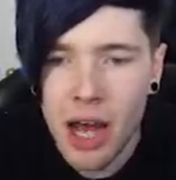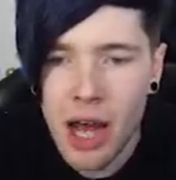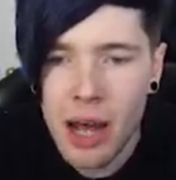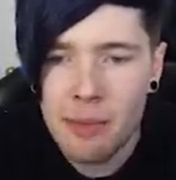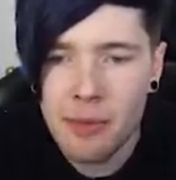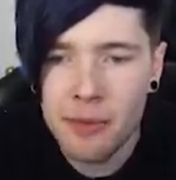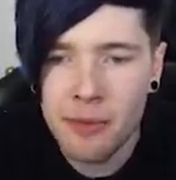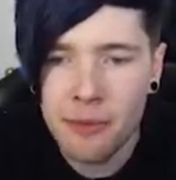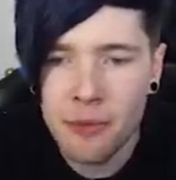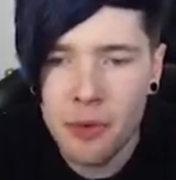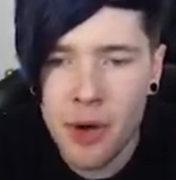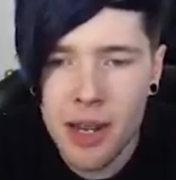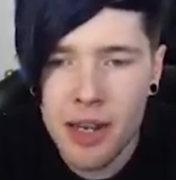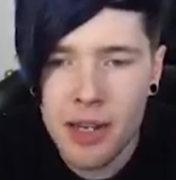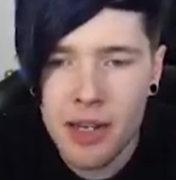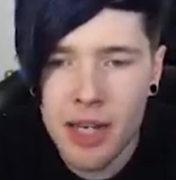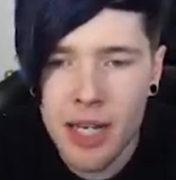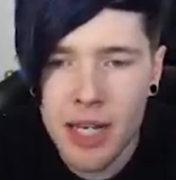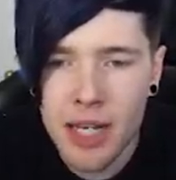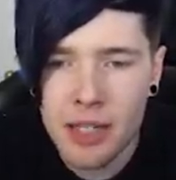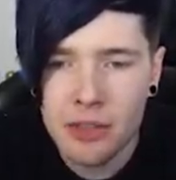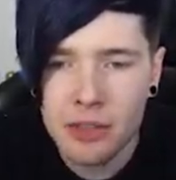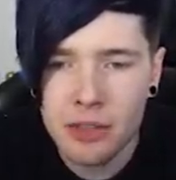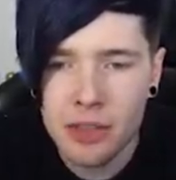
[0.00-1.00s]
I'm a
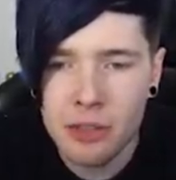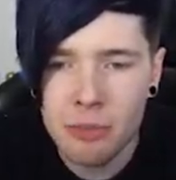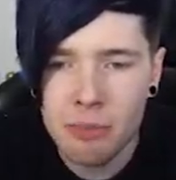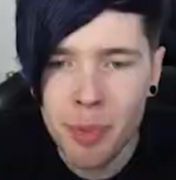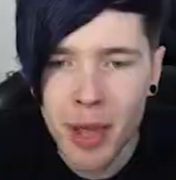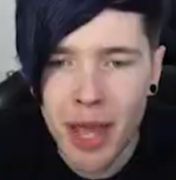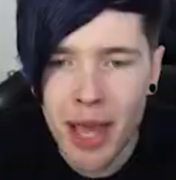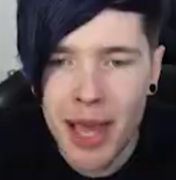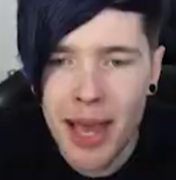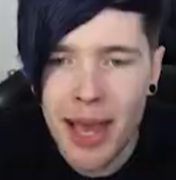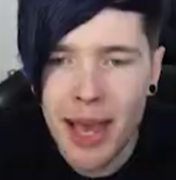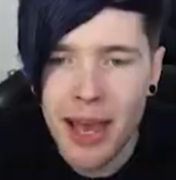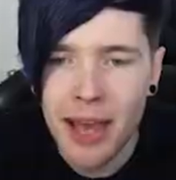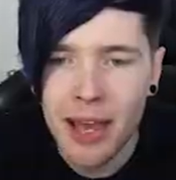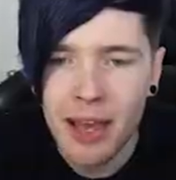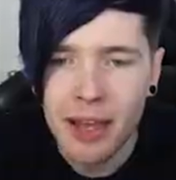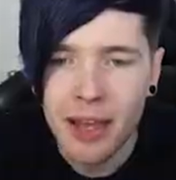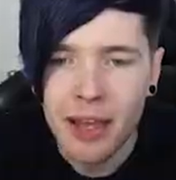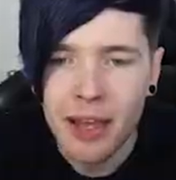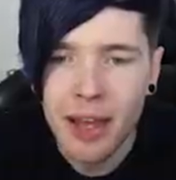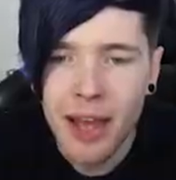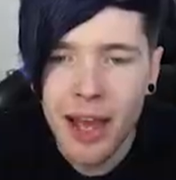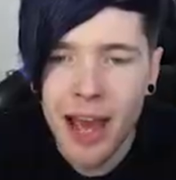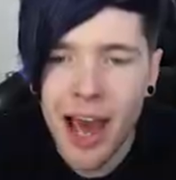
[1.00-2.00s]
friendly little
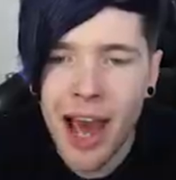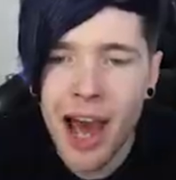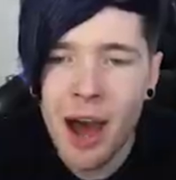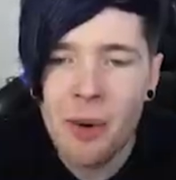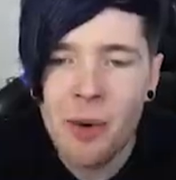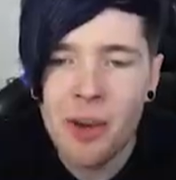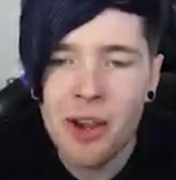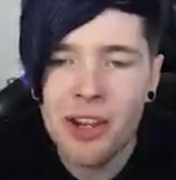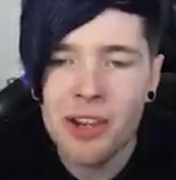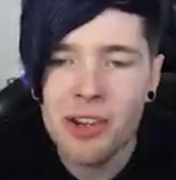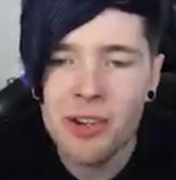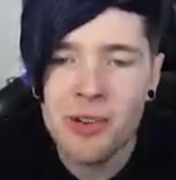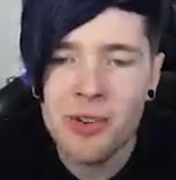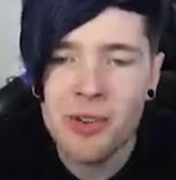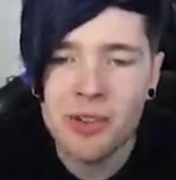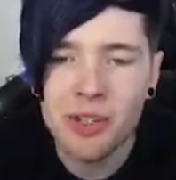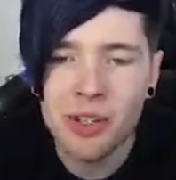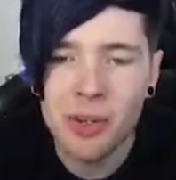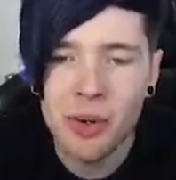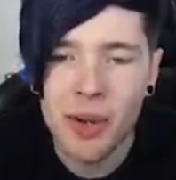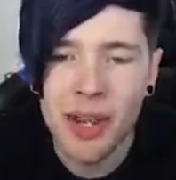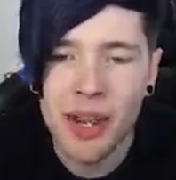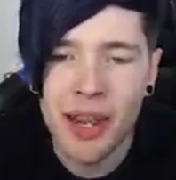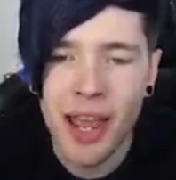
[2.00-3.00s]
bear. How are you
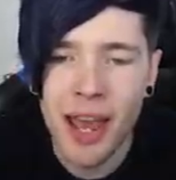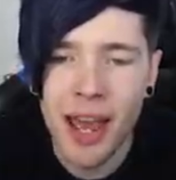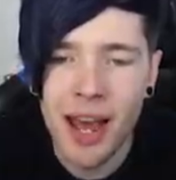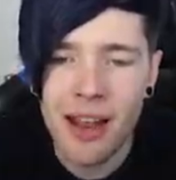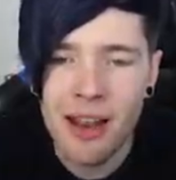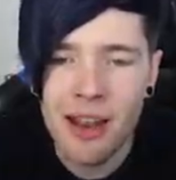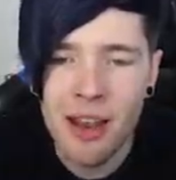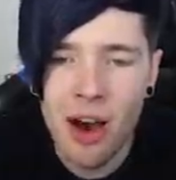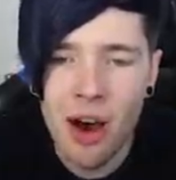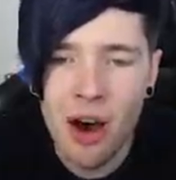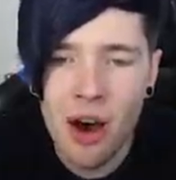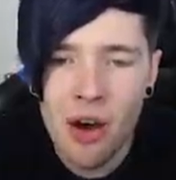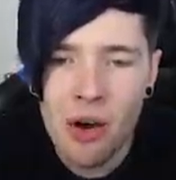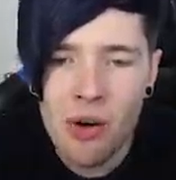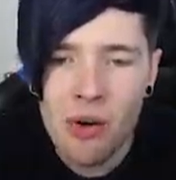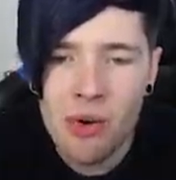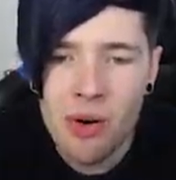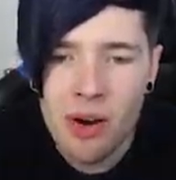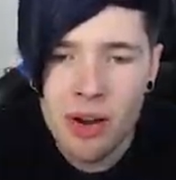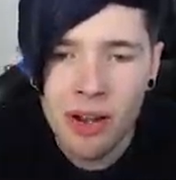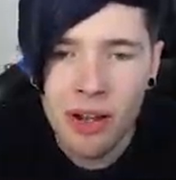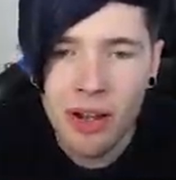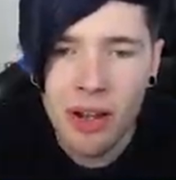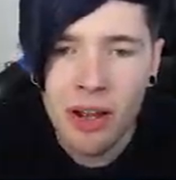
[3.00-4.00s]
doing? Hello?